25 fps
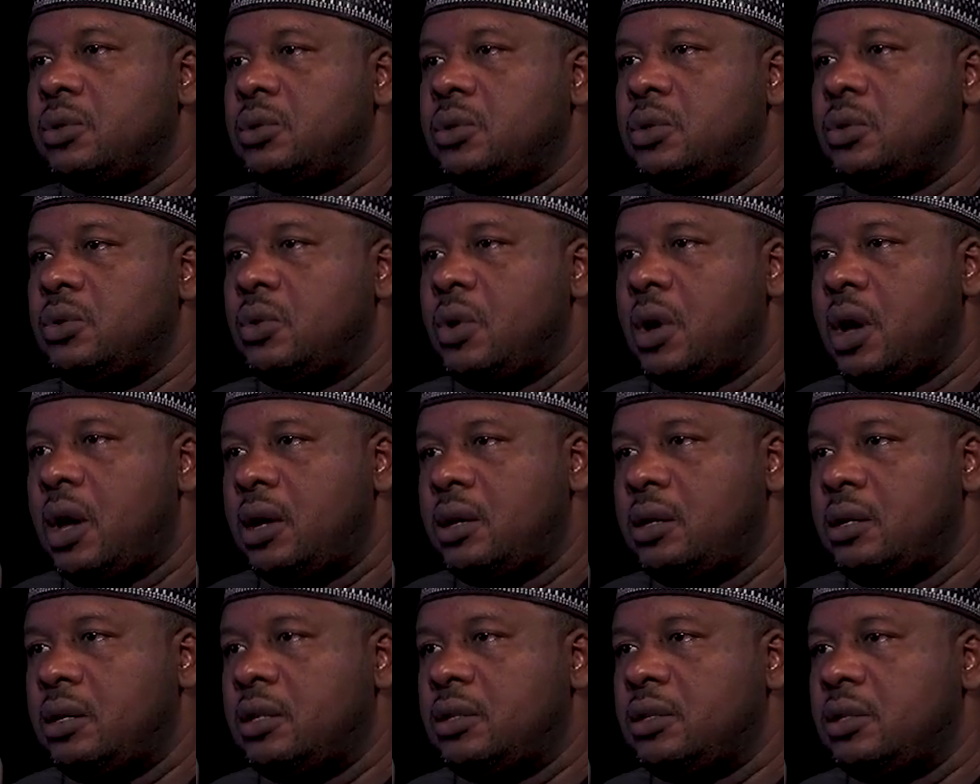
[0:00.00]
you know,
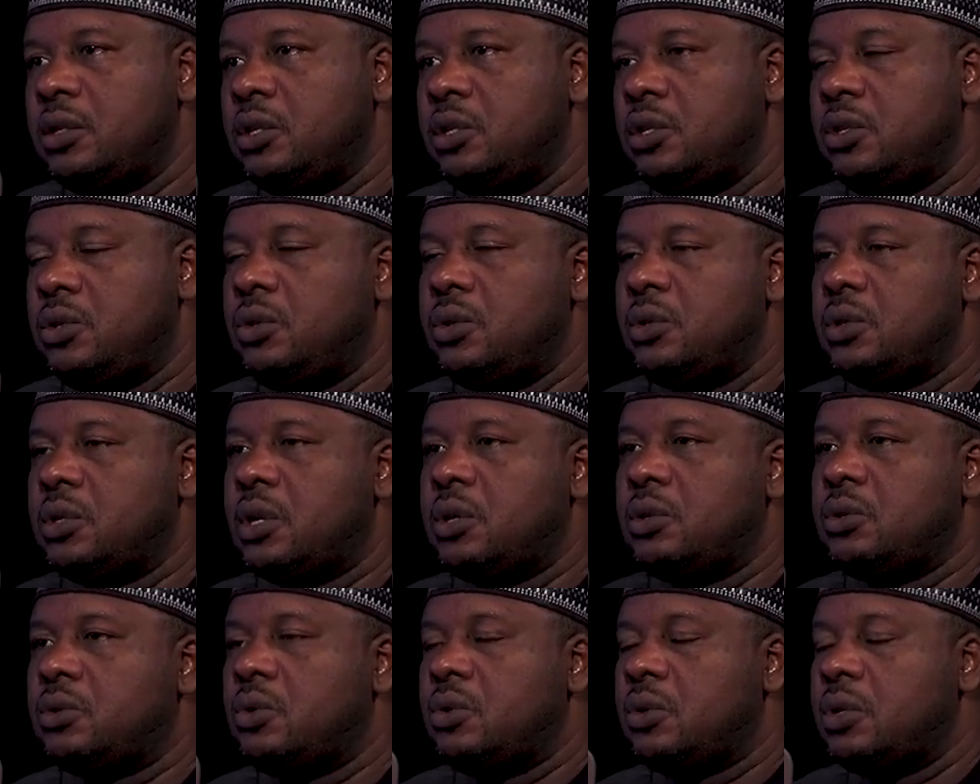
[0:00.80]
handles issues
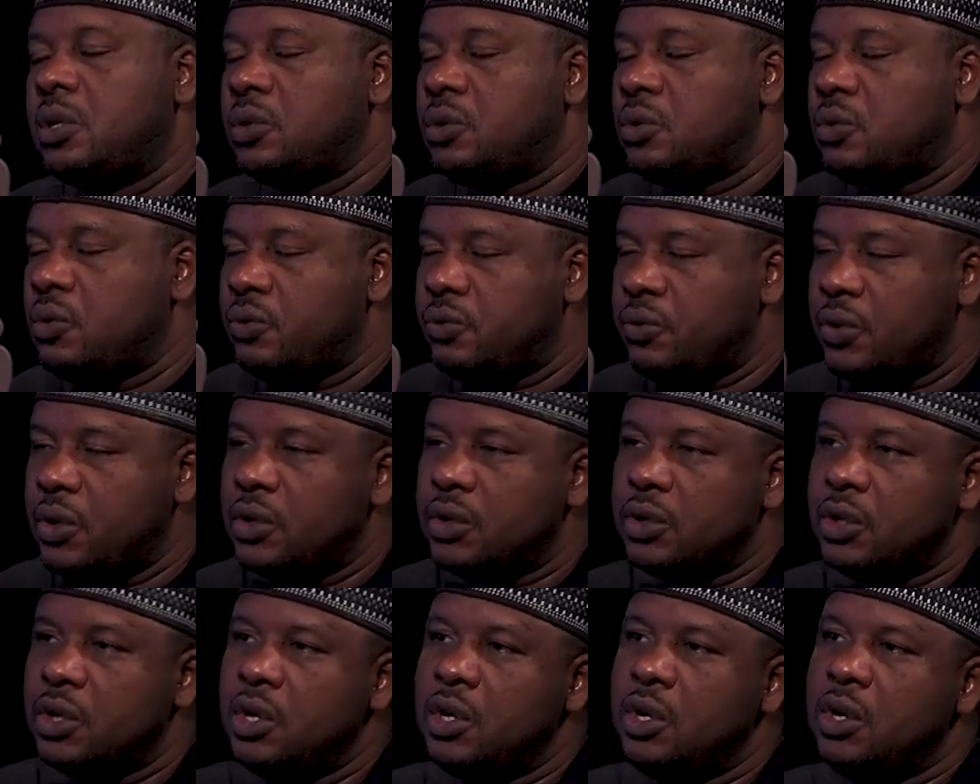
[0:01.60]
and so on and so
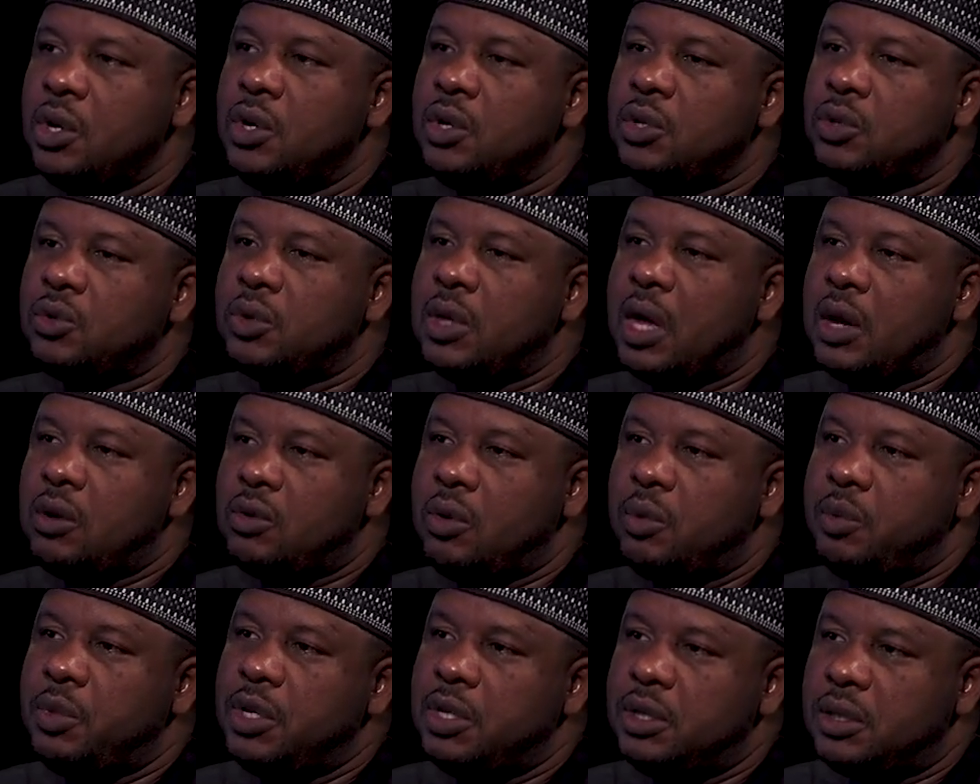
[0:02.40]
forth. So that
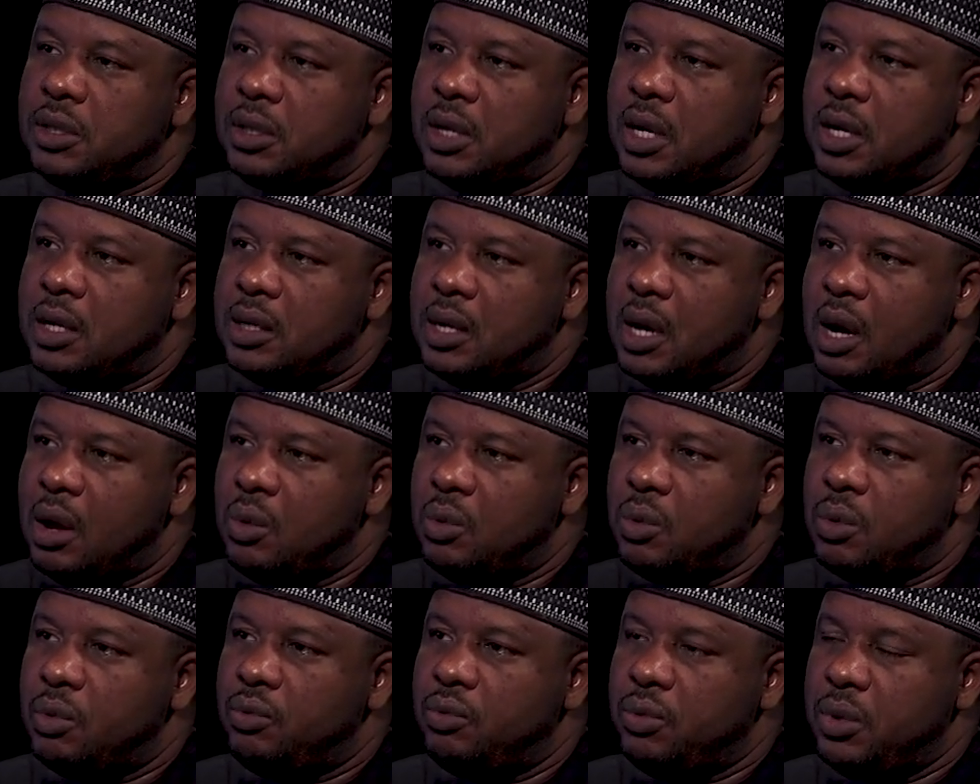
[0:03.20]
community center
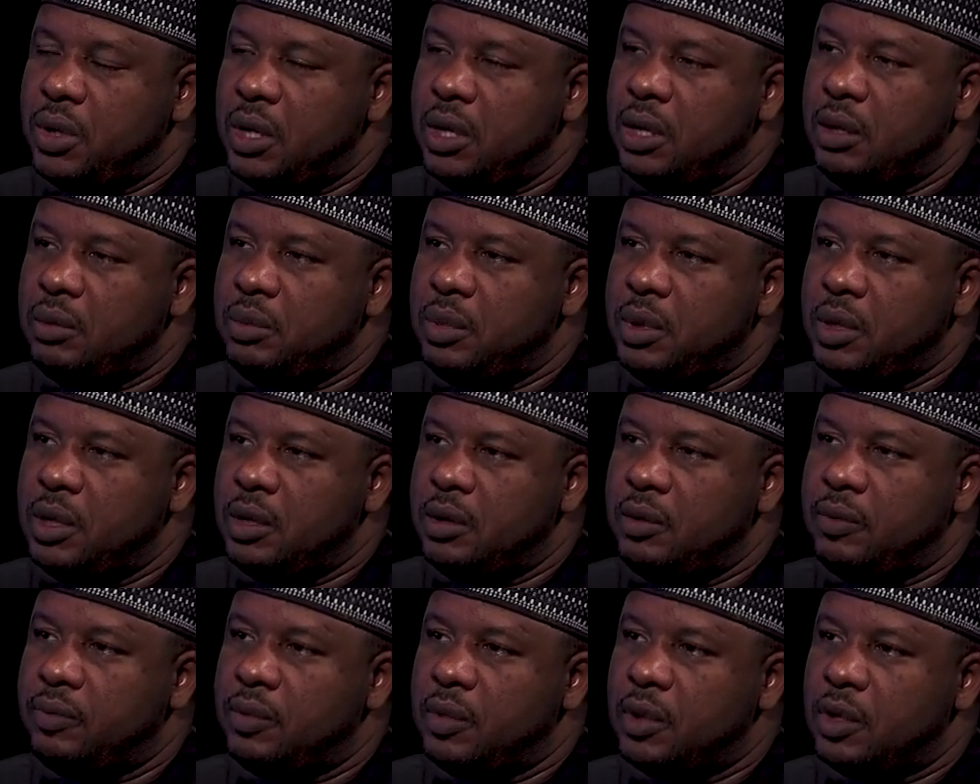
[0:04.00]
would really
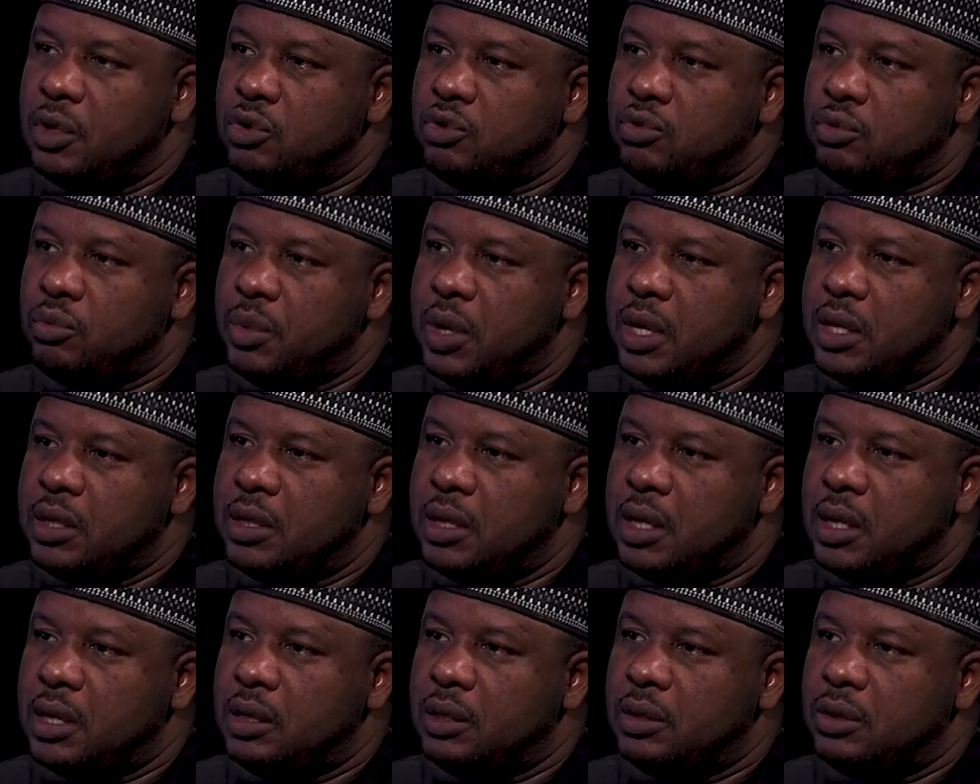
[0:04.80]
be
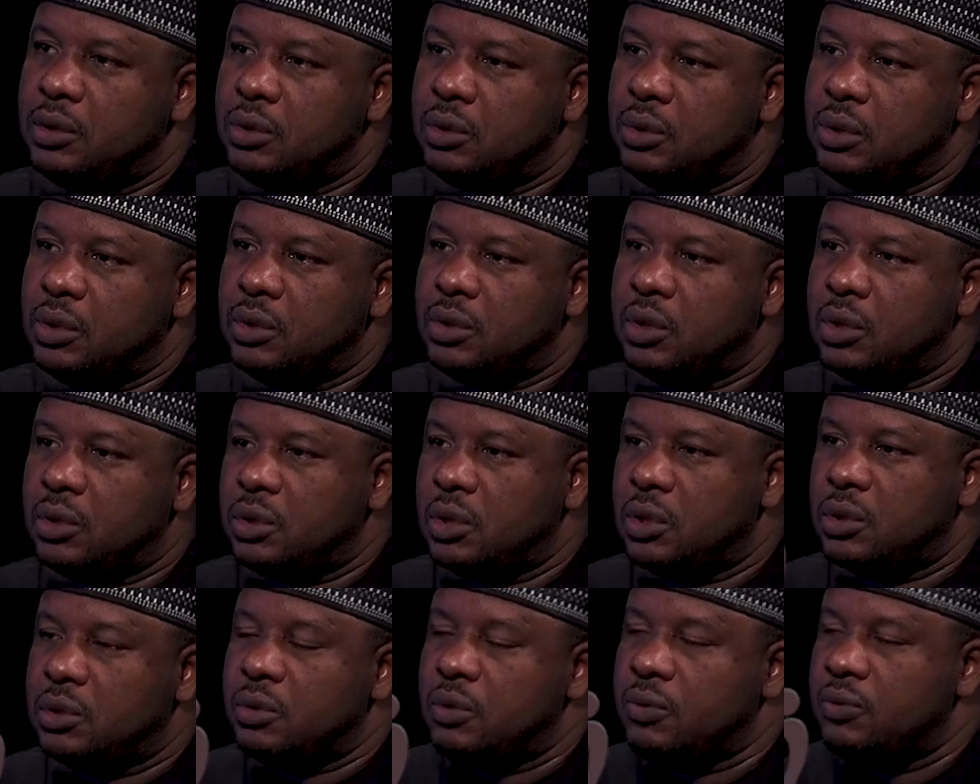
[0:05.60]
instrumental to the
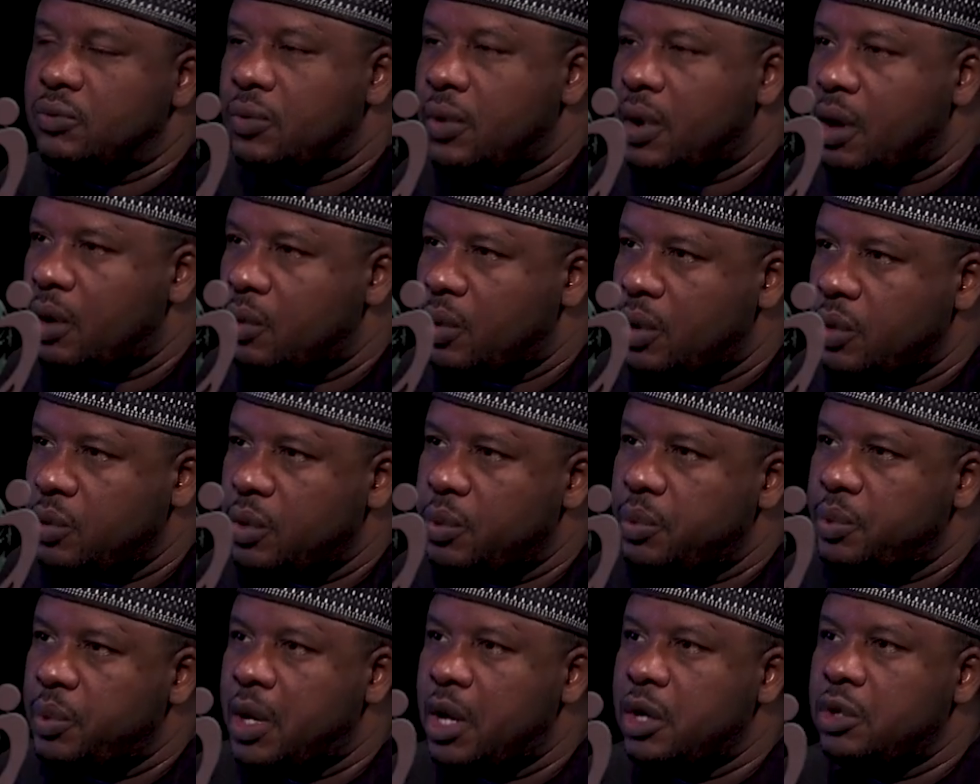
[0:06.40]
success of uh, what
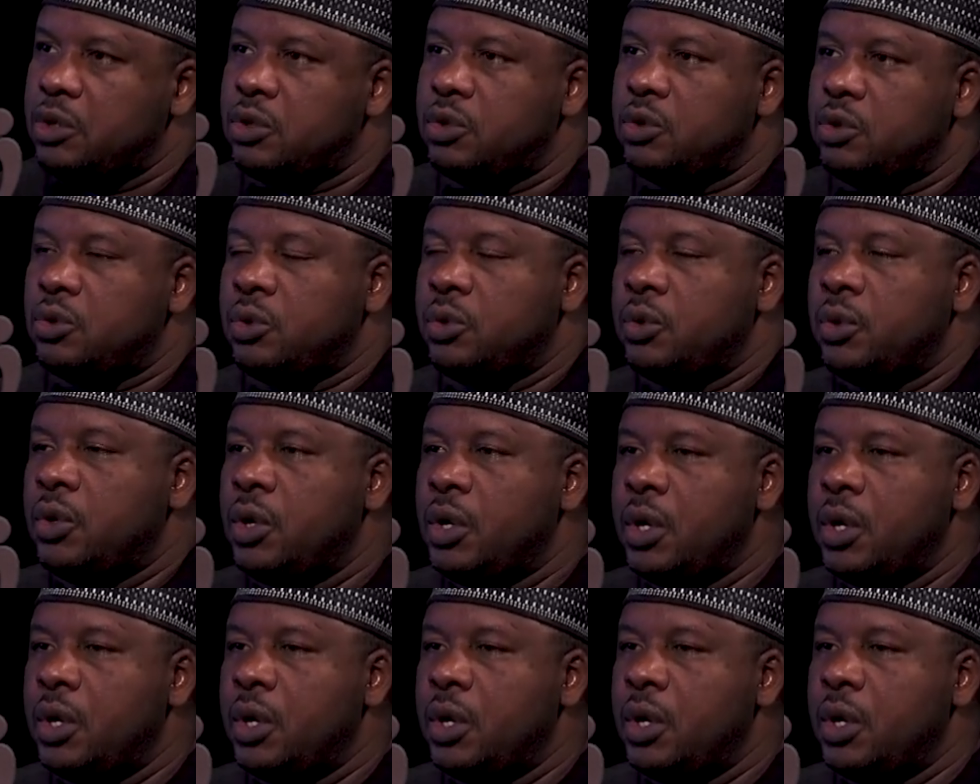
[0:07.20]
we plan to do.